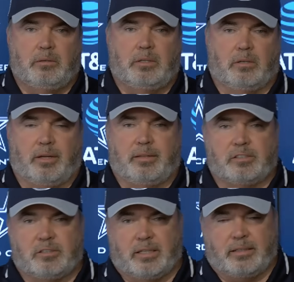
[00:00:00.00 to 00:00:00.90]
you know, I
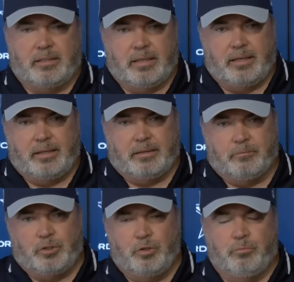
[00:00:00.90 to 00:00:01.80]
just think anything
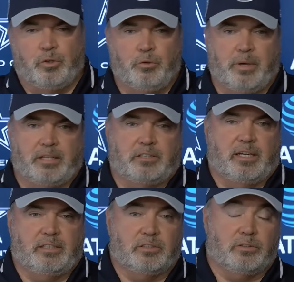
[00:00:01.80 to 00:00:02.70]
when you make
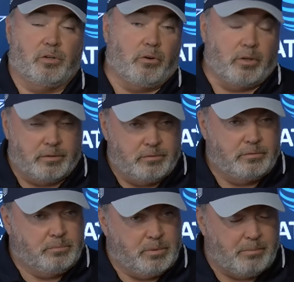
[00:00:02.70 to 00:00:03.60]
change internally,
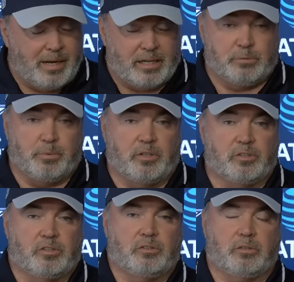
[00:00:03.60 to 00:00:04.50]
in my
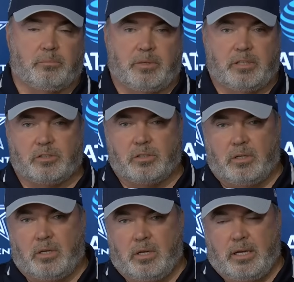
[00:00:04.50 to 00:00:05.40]
experiences, I mean,
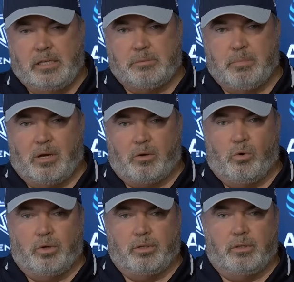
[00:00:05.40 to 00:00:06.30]
it's about
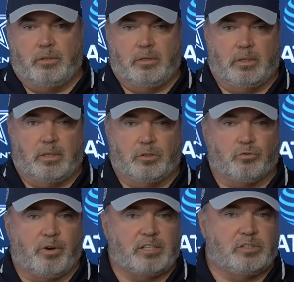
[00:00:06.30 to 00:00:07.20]
going a
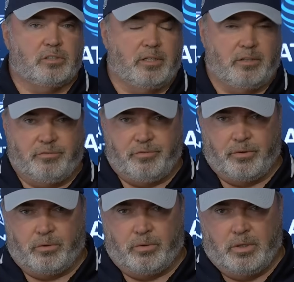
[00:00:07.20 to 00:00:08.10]
direction that you
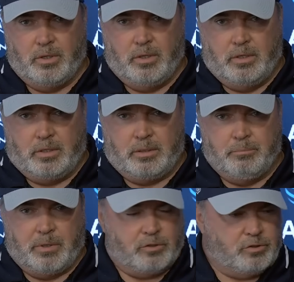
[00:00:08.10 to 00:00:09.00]
feel can
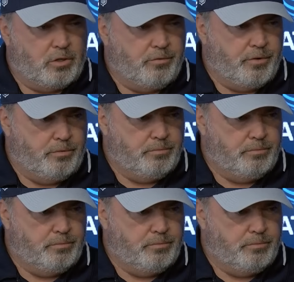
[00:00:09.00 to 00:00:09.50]
better serve you.